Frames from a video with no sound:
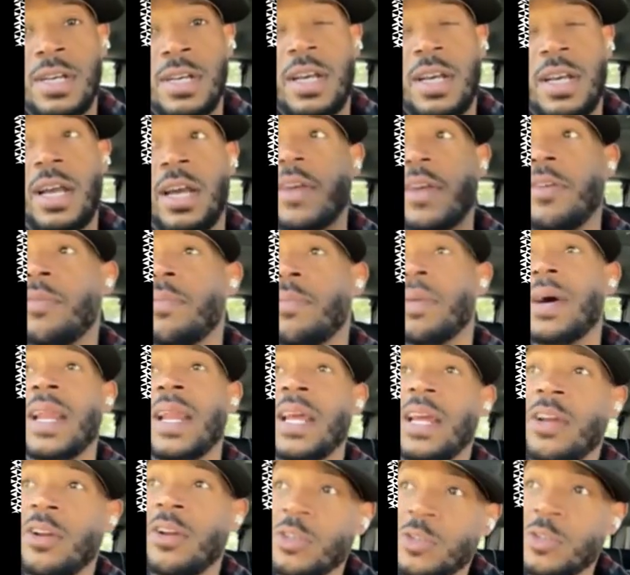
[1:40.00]
right. And
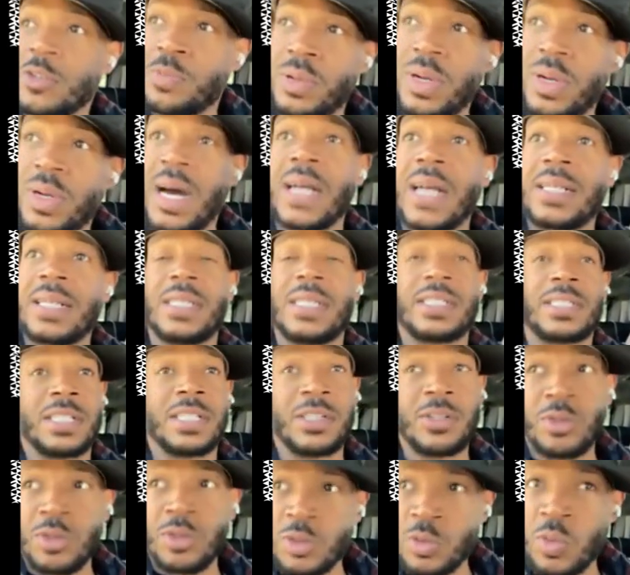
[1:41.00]
everybody in those projects
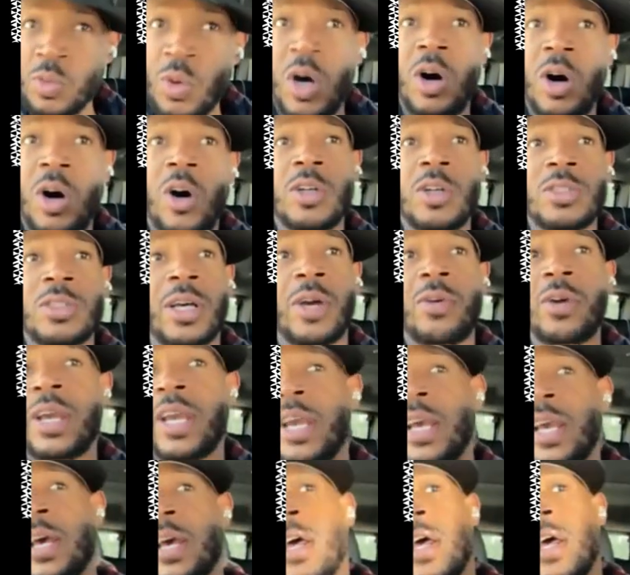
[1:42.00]
and those walls. I don't
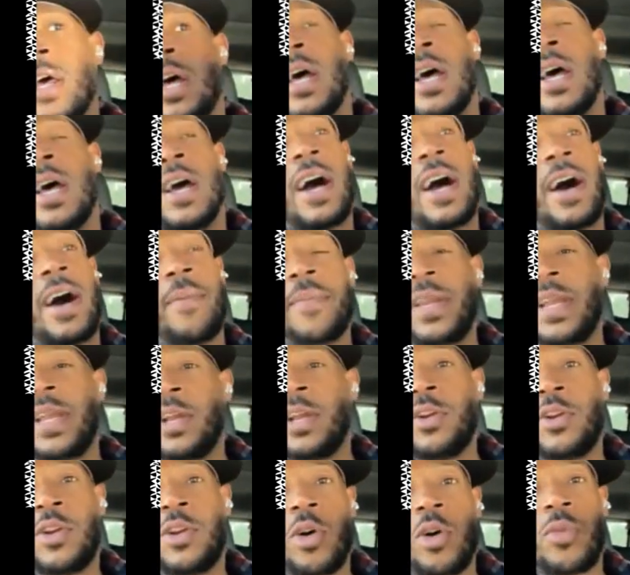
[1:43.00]
care how
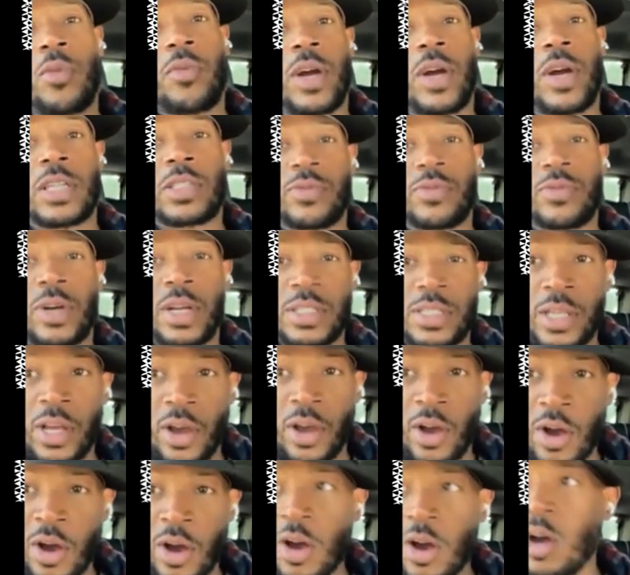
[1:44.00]
many dope restaurants
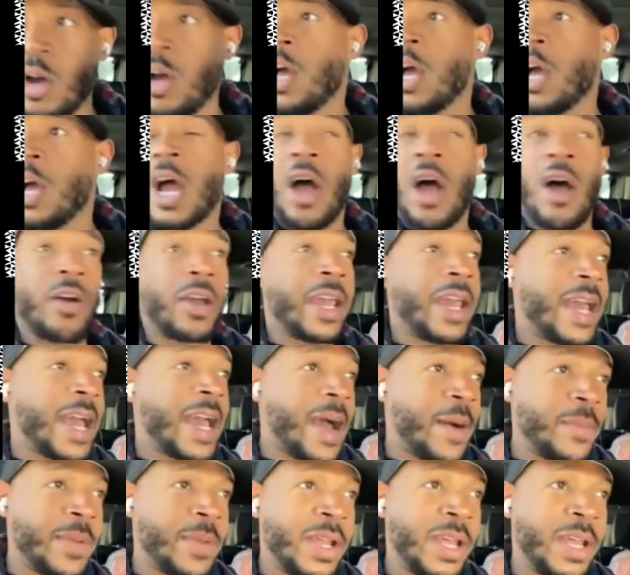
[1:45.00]
there are. I don't care
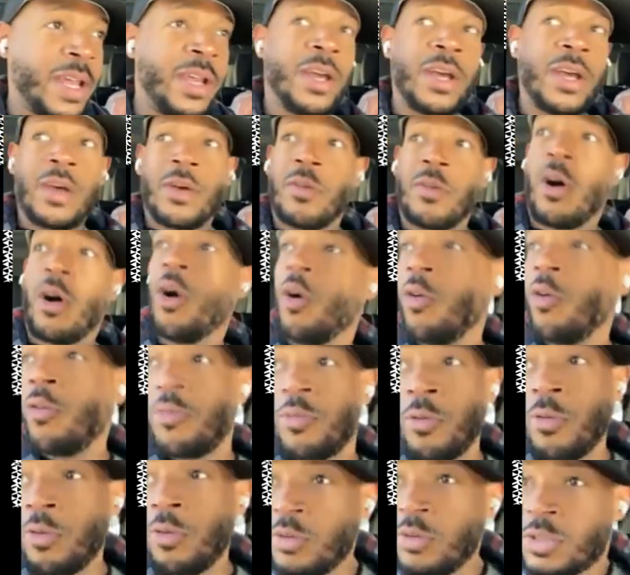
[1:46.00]
how many Whole
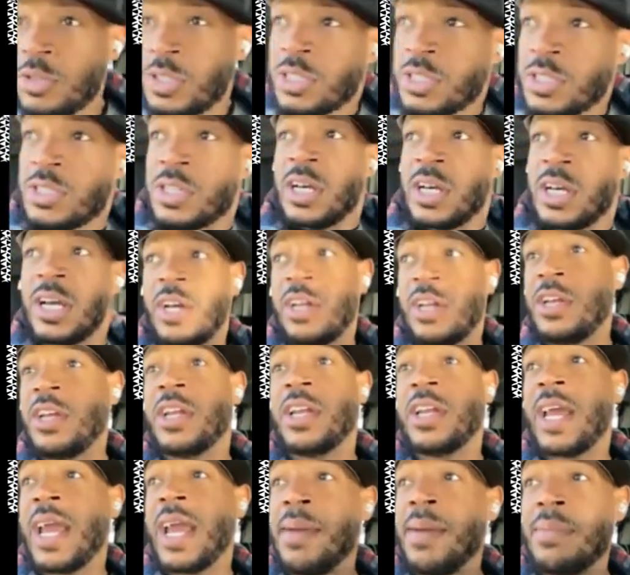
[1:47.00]
Foods is in
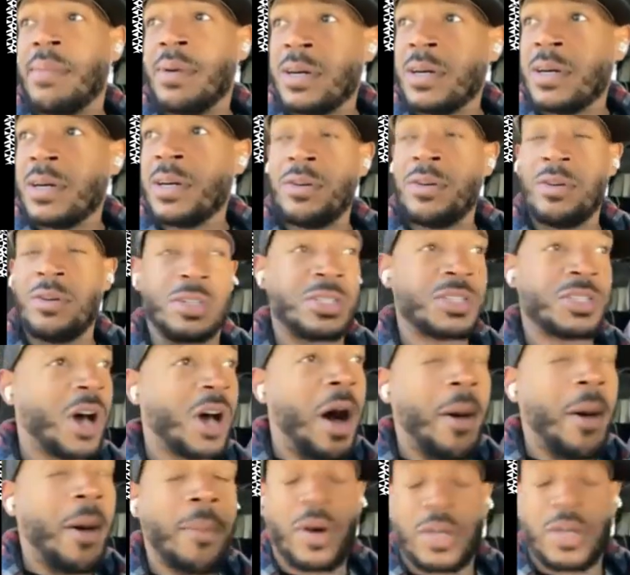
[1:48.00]
your neighborhood or
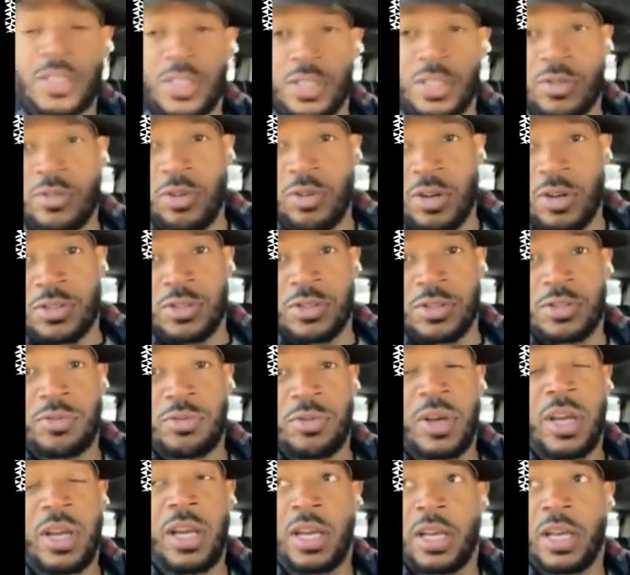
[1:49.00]
Starbucks across the
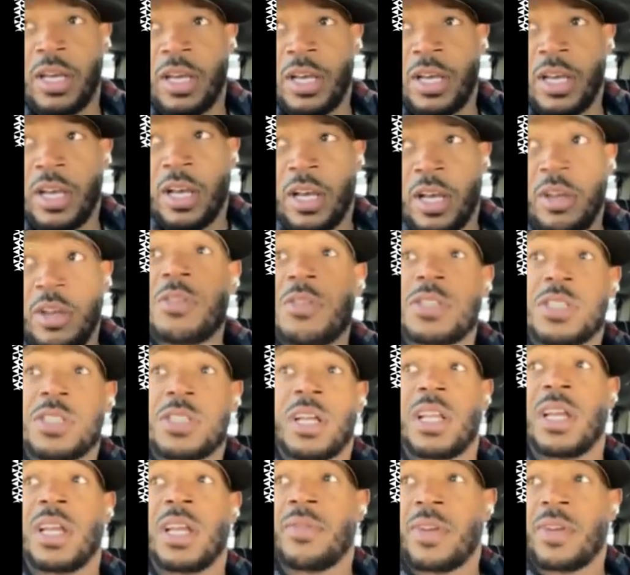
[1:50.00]
street. You're
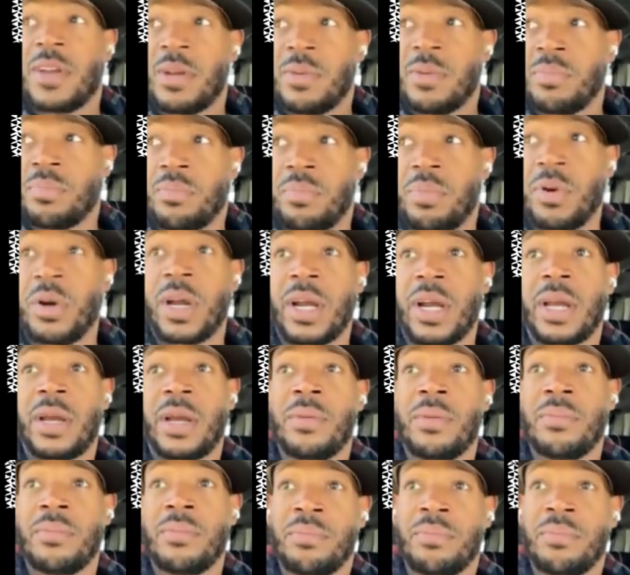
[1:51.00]
still living in brick
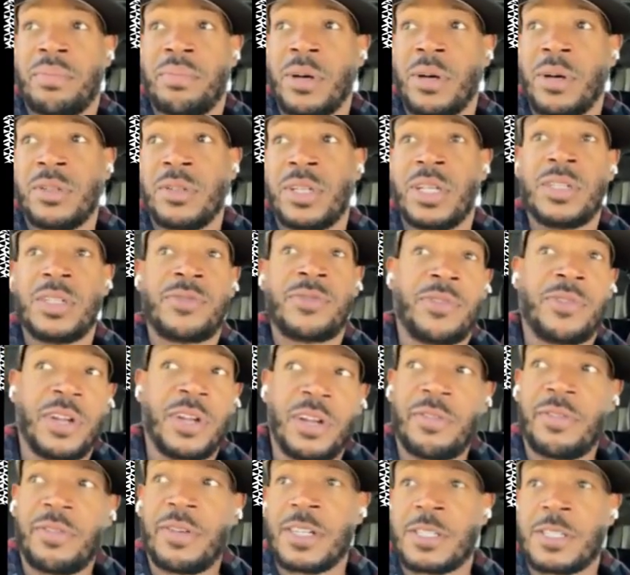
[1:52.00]
buildings
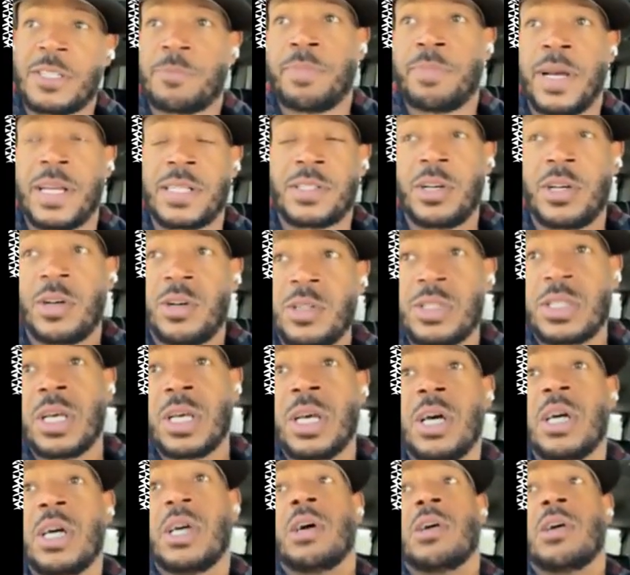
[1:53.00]
full of asbestos,
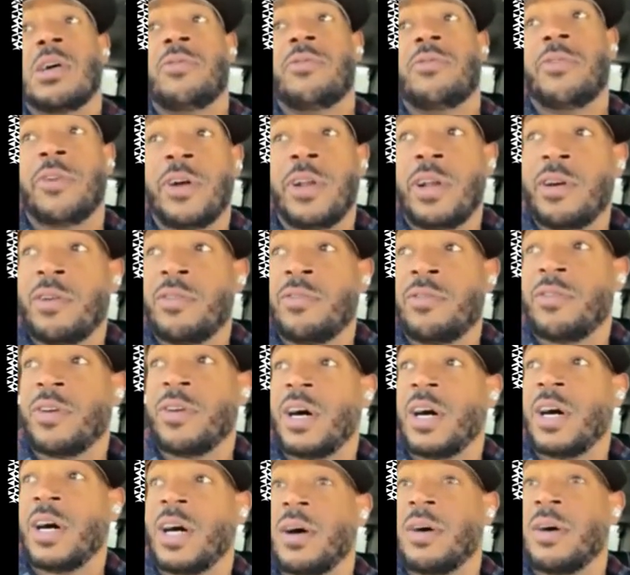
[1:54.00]
full of
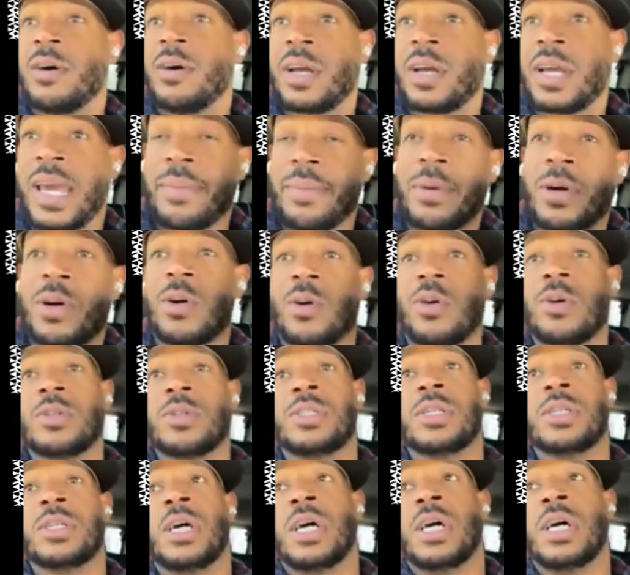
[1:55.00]
uh,
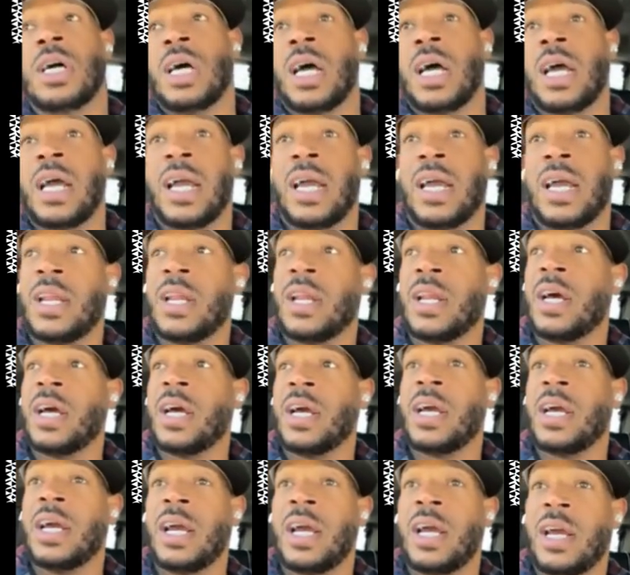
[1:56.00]
chemicals, and,
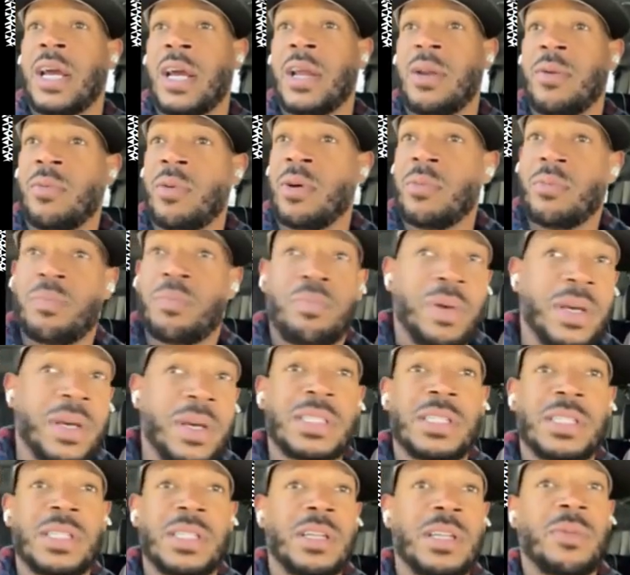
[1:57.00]
and and with
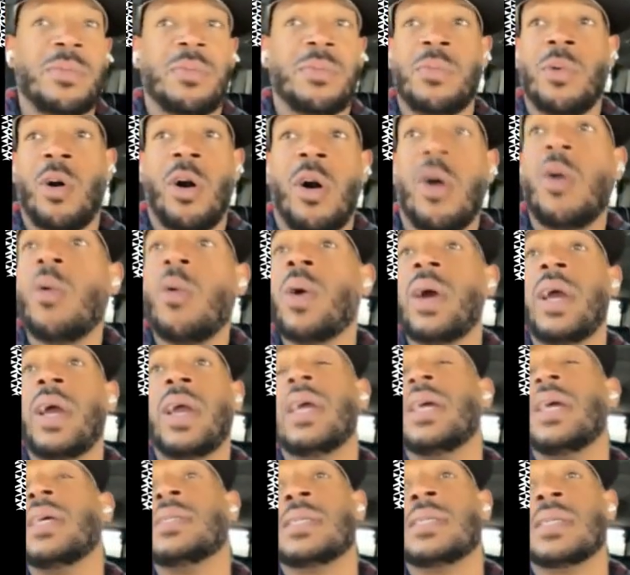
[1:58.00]
piss in the
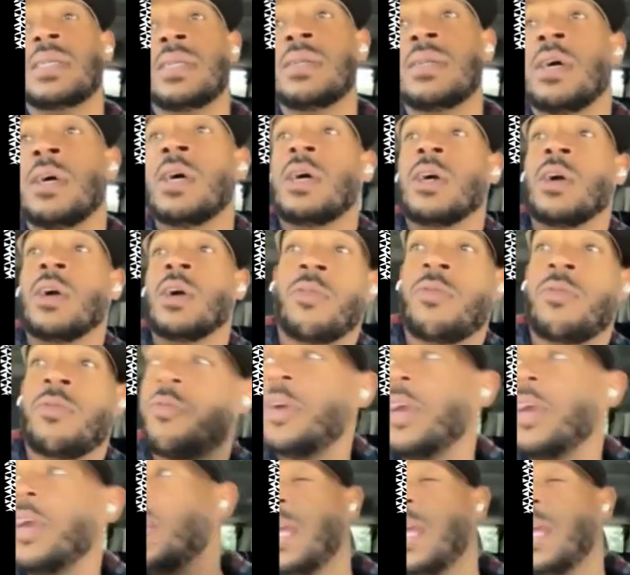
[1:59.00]
hallways and
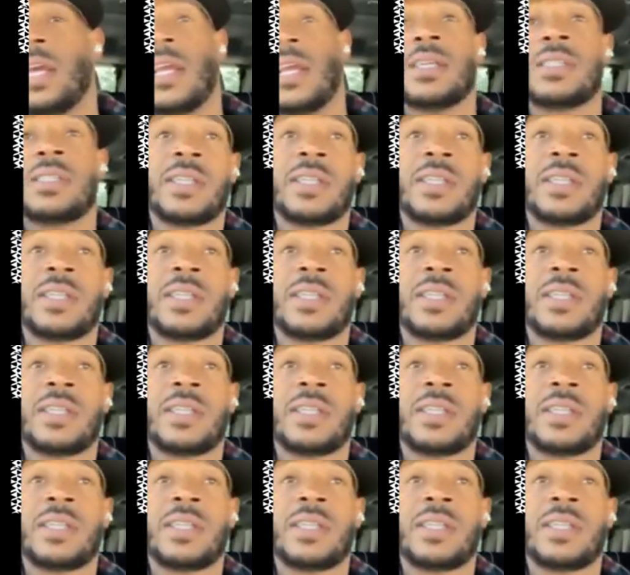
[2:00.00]
graffiti in the